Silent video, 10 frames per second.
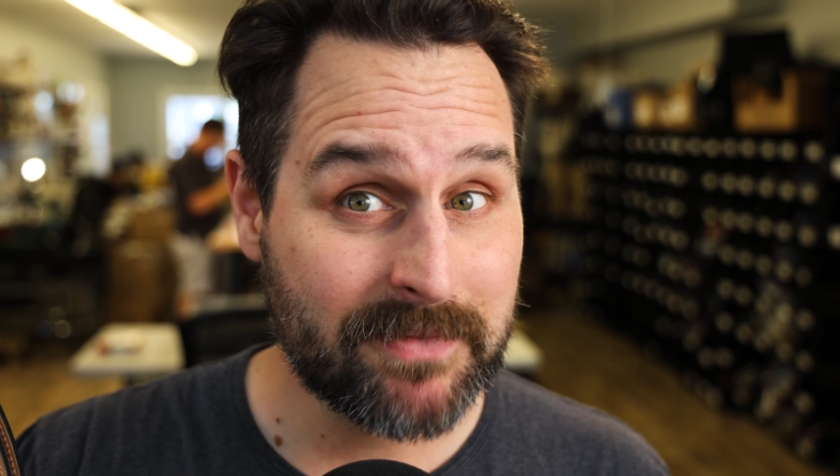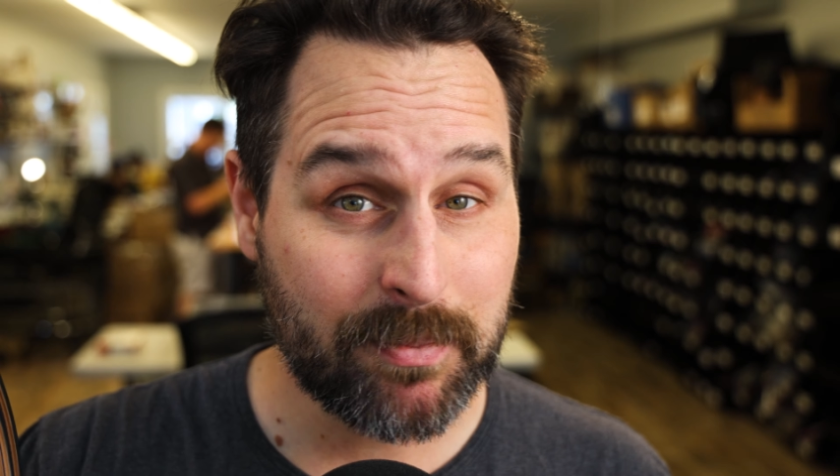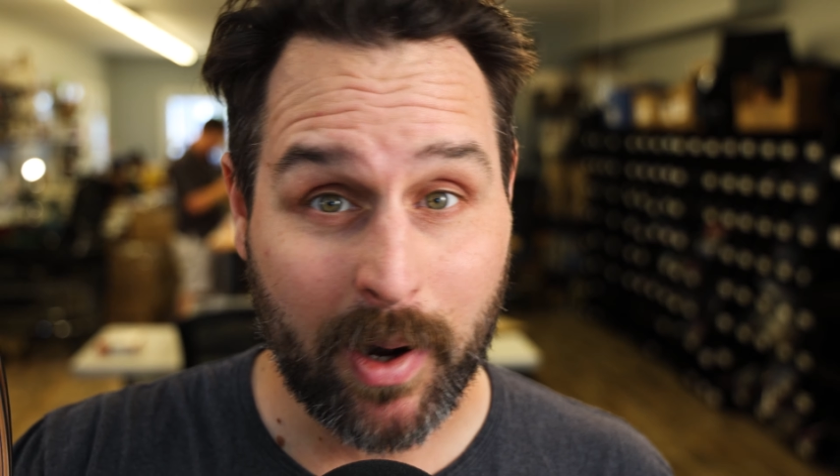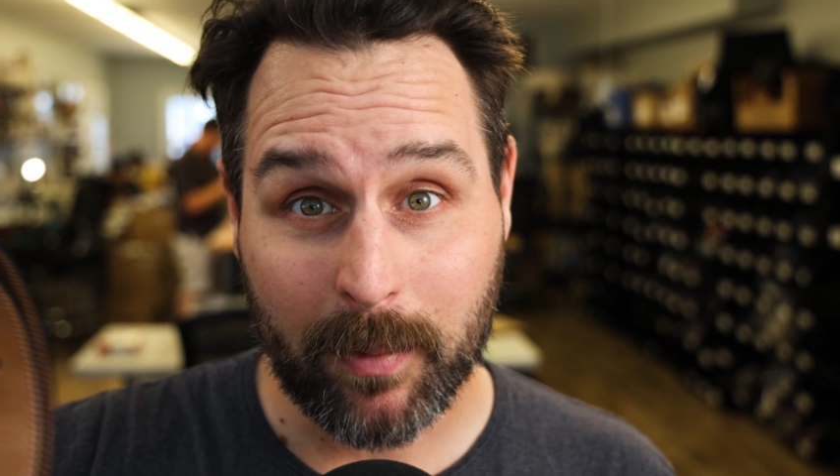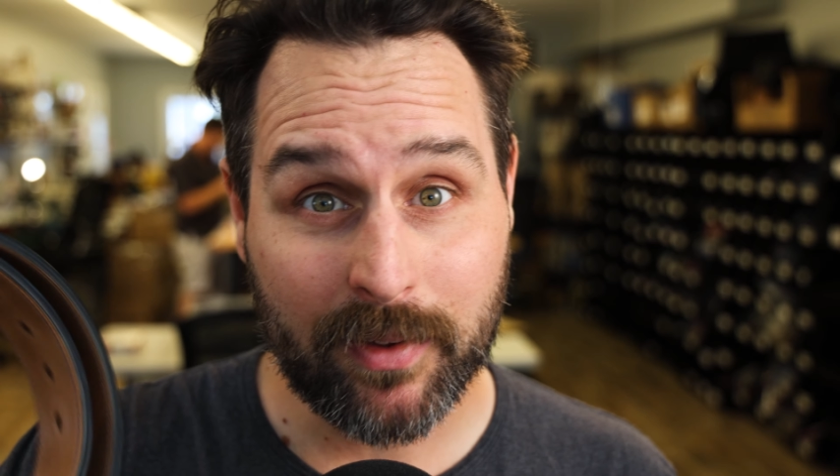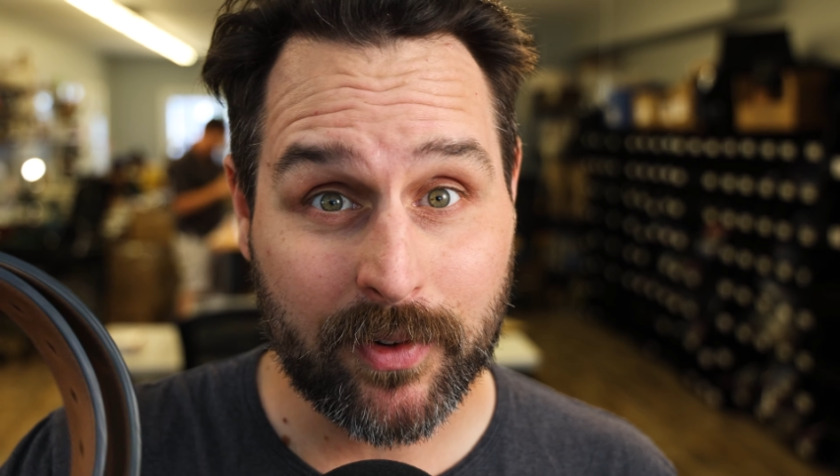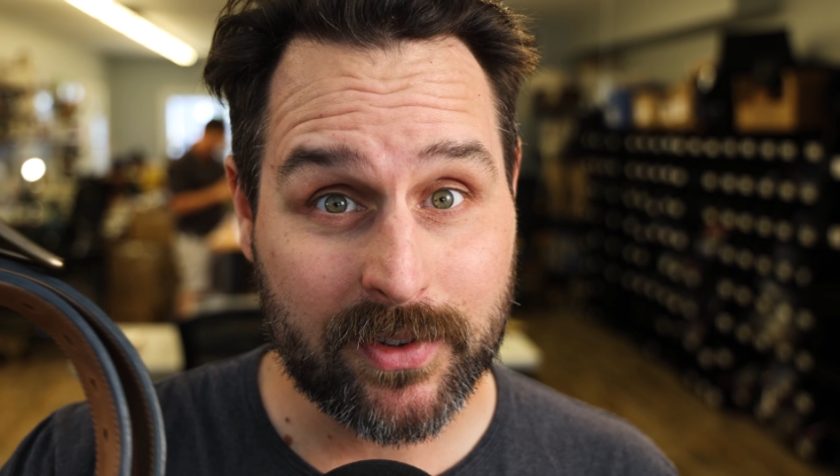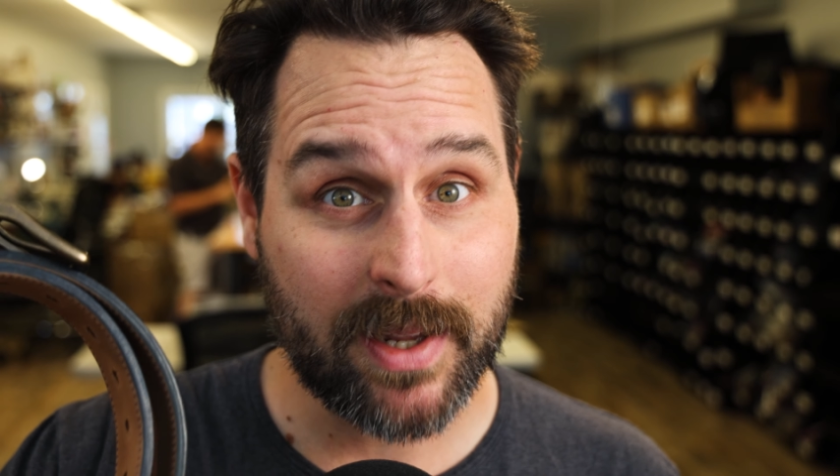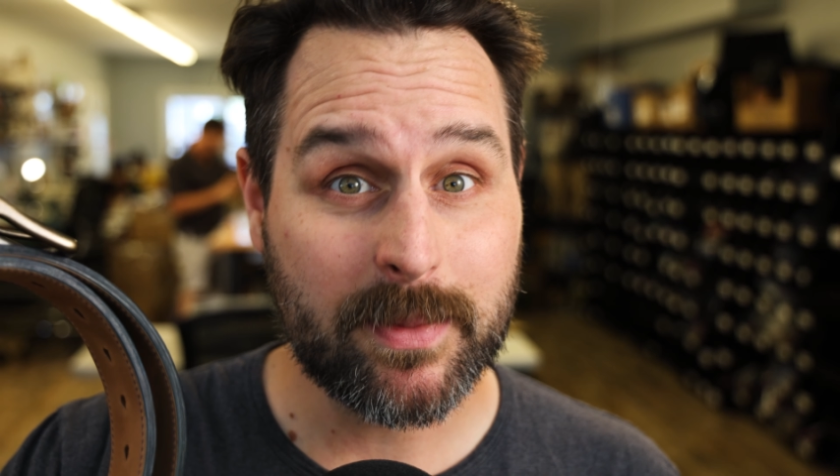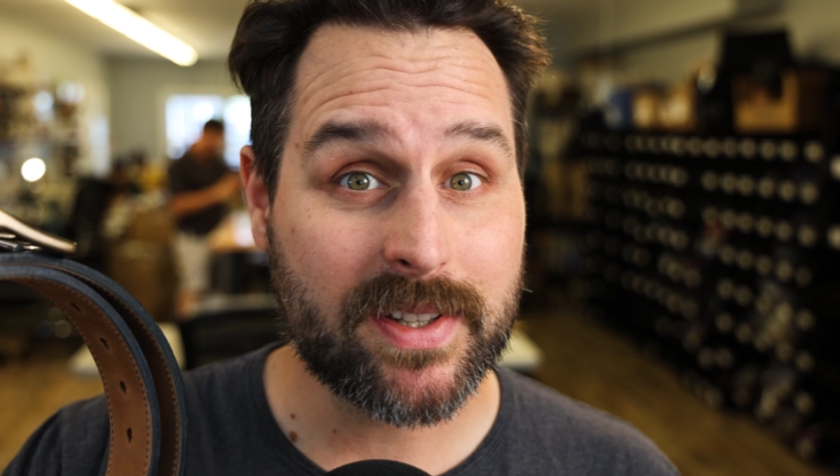it's probably the
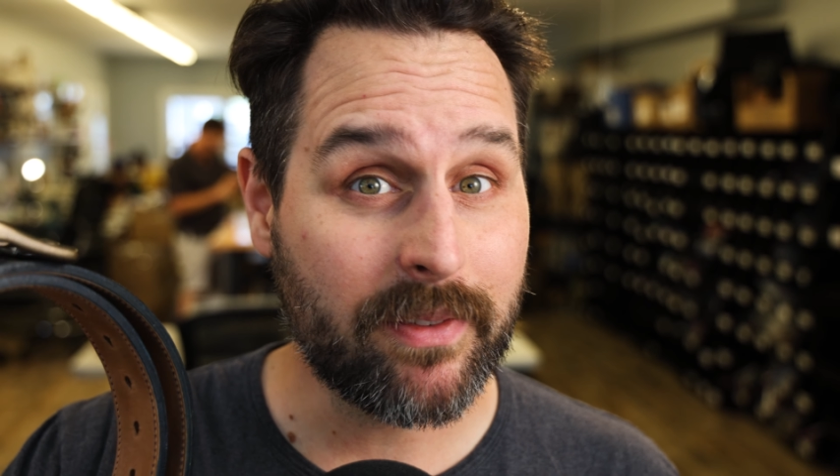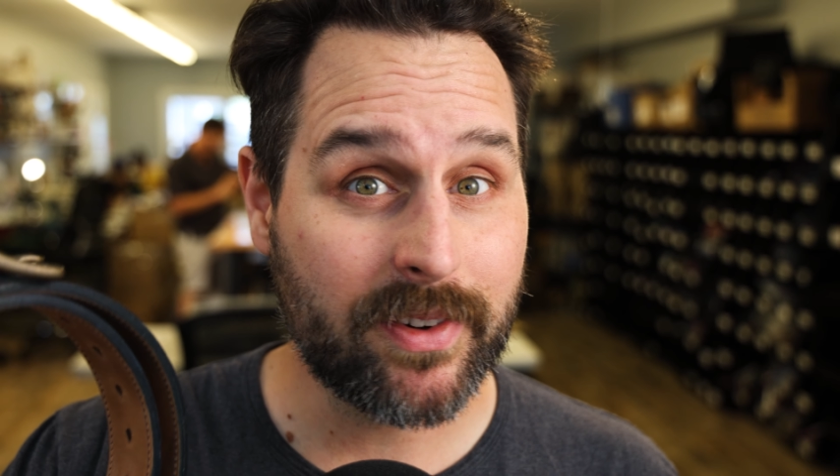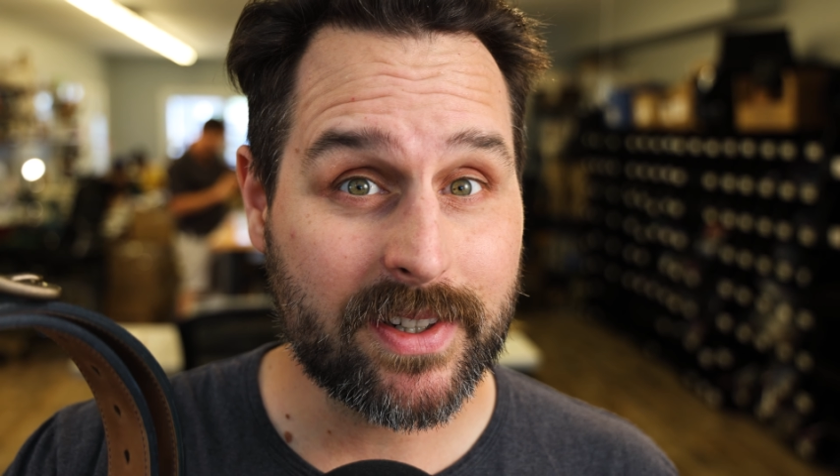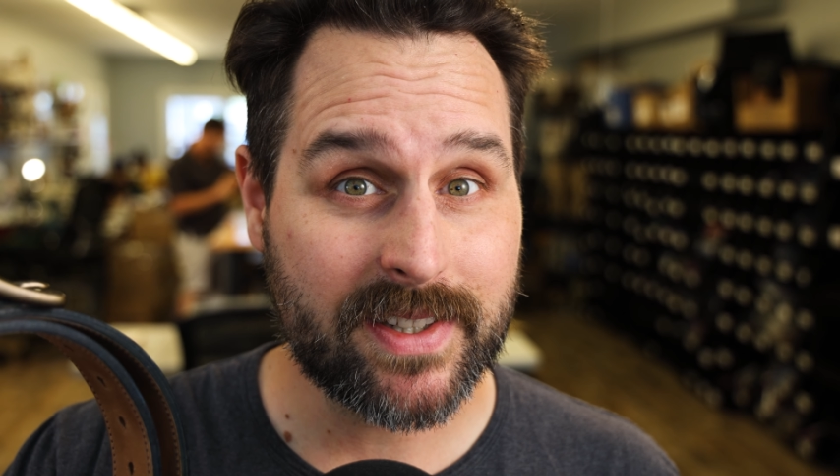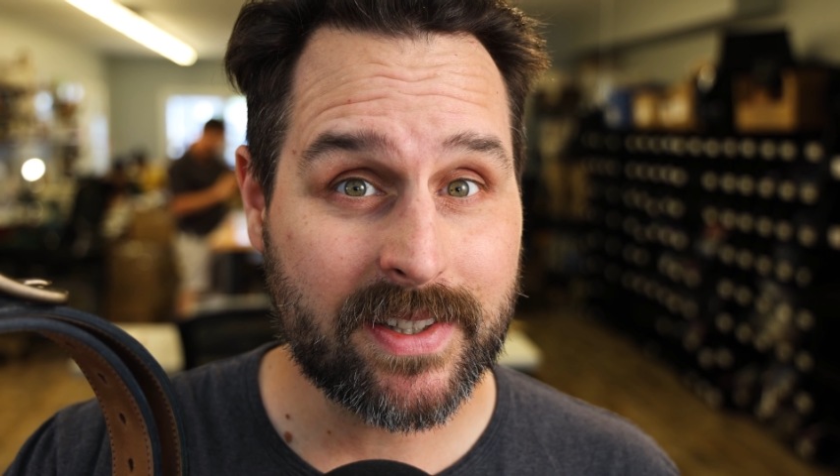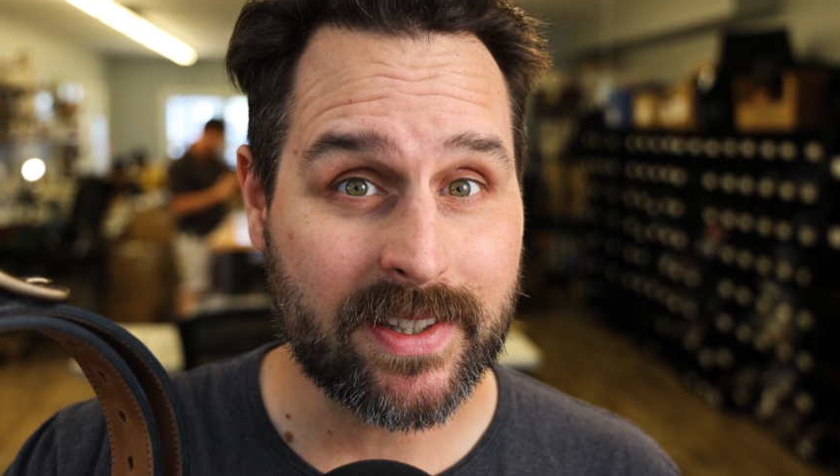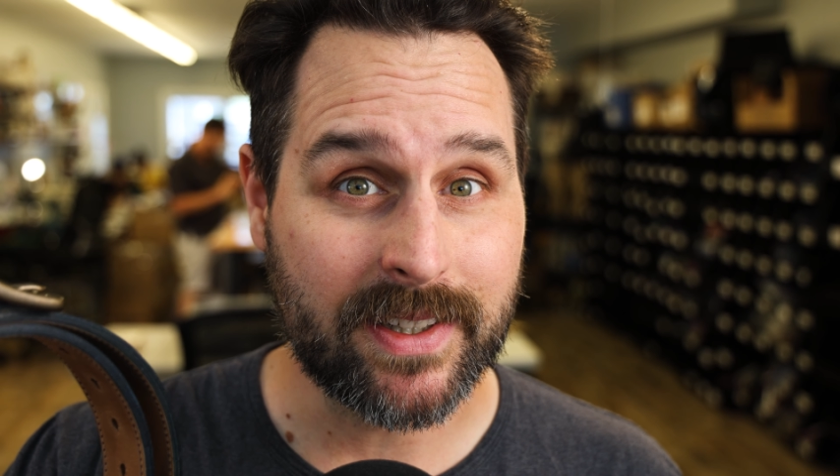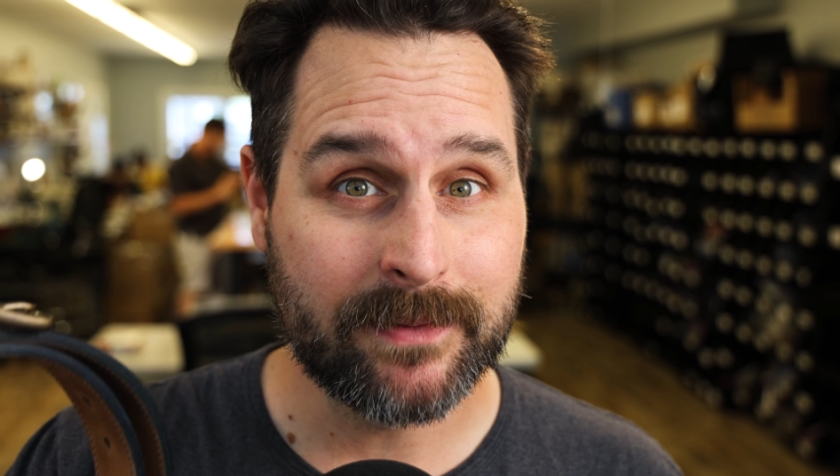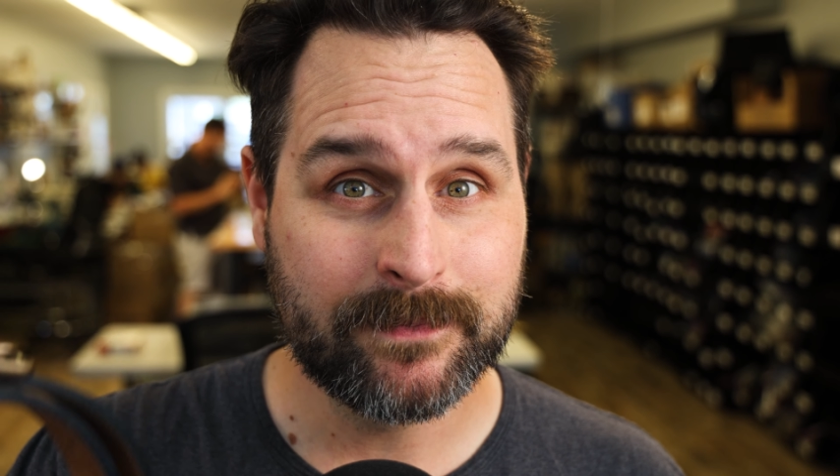first time this ever existed.